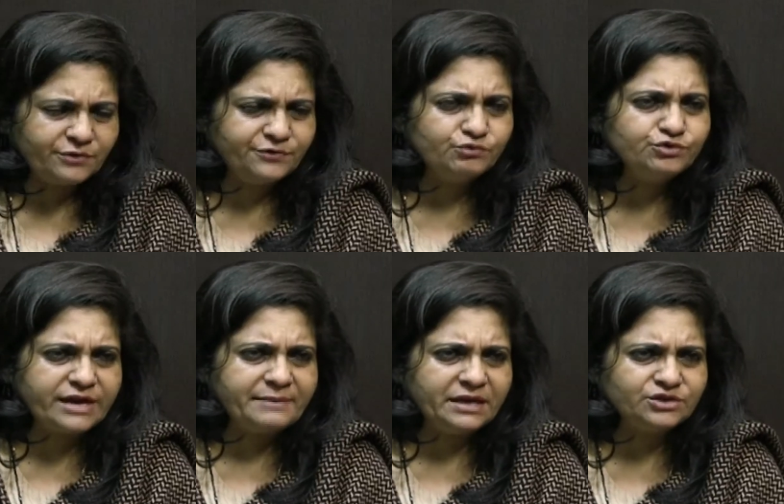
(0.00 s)
of huge
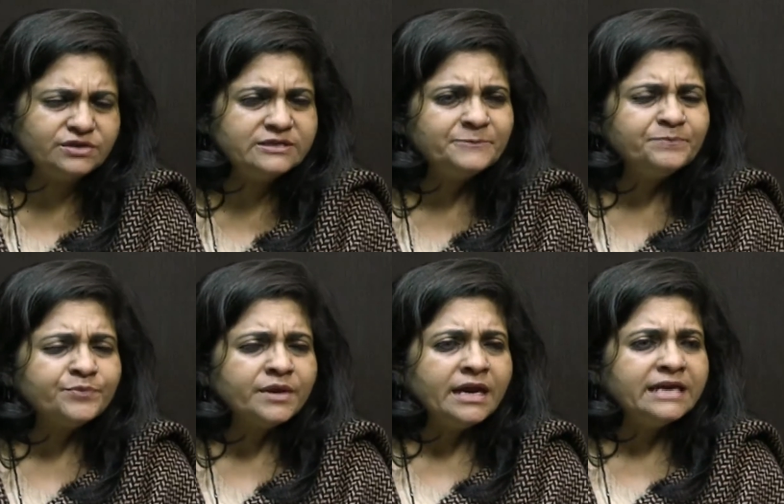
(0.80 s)
dimensions,
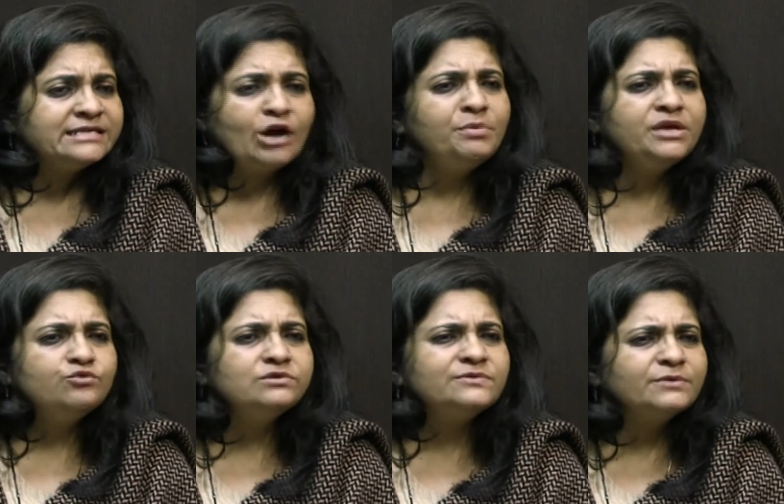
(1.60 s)
is now being
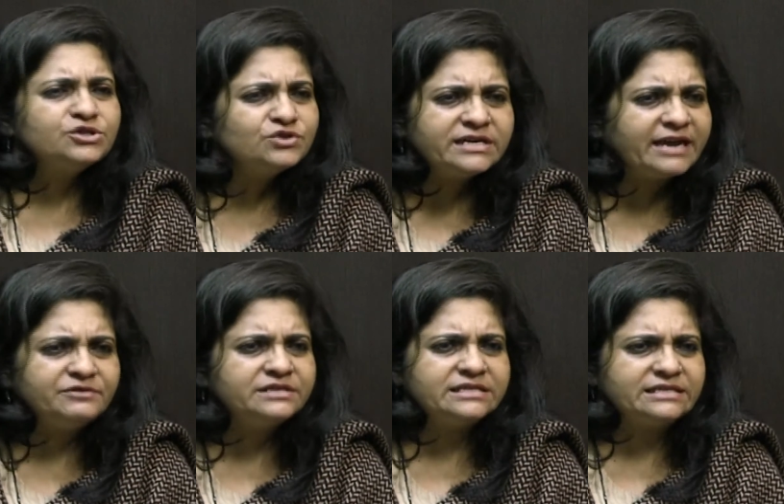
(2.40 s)
used virtually in
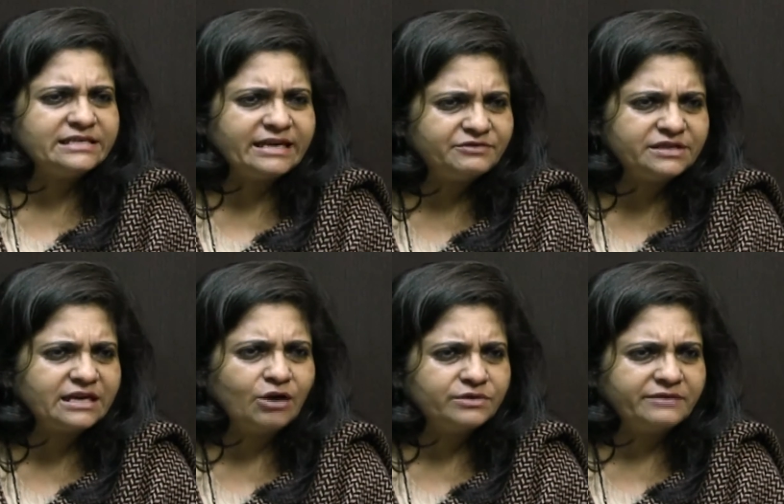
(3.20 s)
every city, every
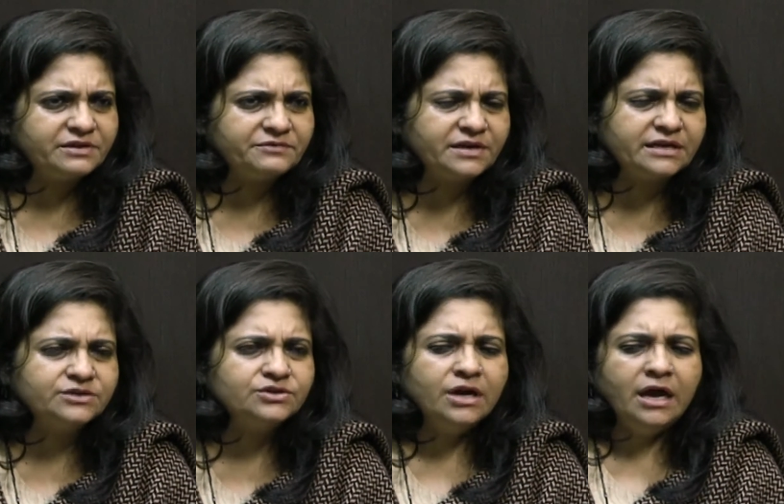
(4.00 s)
town, every
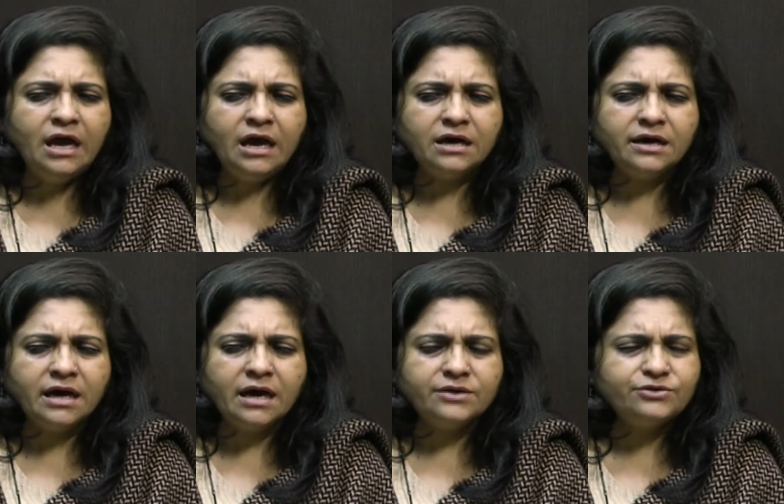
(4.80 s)
village.
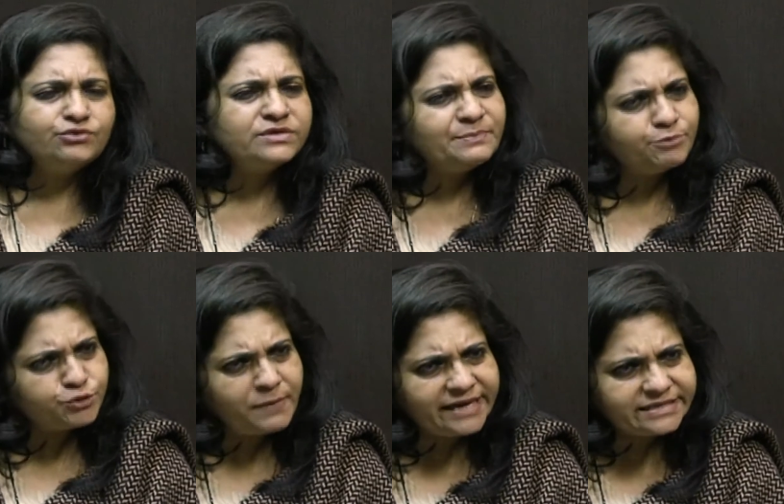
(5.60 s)
Do you see
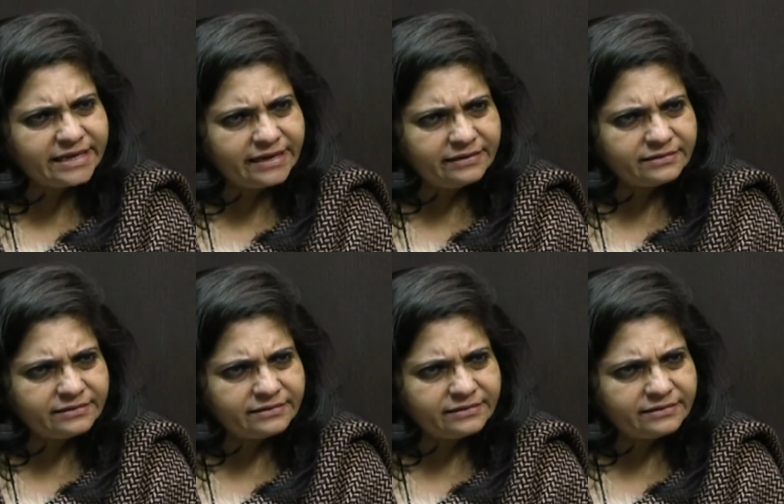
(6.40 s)
pushbacks there?